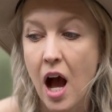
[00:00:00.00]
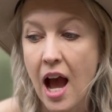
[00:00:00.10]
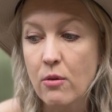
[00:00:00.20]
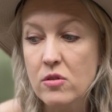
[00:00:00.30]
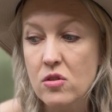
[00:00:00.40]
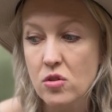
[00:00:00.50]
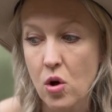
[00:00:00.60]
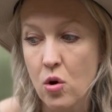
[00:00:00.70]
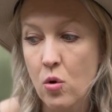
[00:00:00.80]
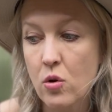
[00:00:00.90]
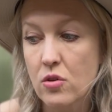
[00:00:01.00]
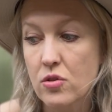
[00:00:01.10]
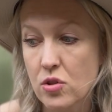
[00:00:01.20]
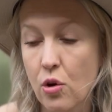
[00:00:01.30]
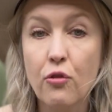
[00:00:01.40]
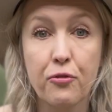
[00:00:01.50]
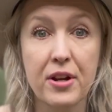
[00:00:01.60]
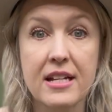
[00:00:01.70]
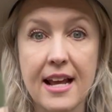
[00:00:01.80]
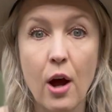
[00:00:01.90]
I was so
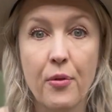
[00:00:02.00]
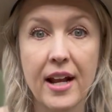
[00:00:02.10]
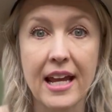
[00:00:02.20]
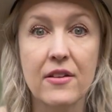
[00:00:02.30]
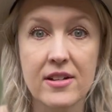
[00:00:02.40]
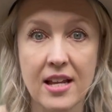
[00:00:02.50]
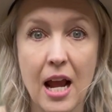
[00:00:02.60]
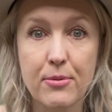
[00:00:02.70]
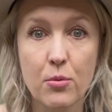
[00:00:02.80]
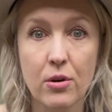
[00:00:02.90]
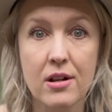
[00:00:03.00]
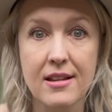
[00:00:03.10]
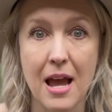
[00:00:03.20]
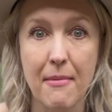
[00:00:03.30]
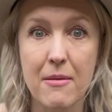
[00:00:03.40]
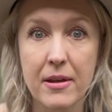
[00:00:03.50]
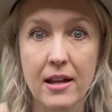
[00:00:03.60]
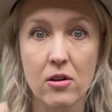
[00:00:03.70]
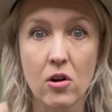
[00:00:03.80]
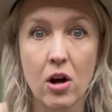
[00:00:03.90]
freaked out that I even typed the words, I might be
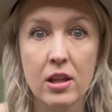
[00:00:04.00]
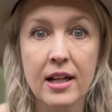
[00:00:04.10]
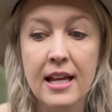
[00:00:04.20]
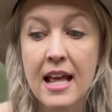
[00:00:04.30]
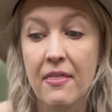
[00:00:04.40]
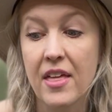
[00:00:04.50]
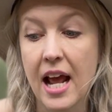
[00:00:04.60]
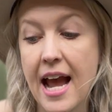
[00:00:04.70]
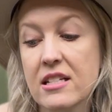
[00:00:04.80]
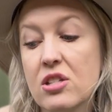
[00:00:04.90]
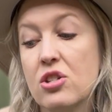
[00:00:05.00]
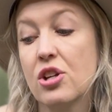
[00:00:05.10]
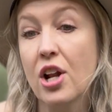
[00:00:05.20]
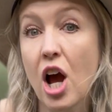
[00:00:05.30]
an alcoholic, that I stood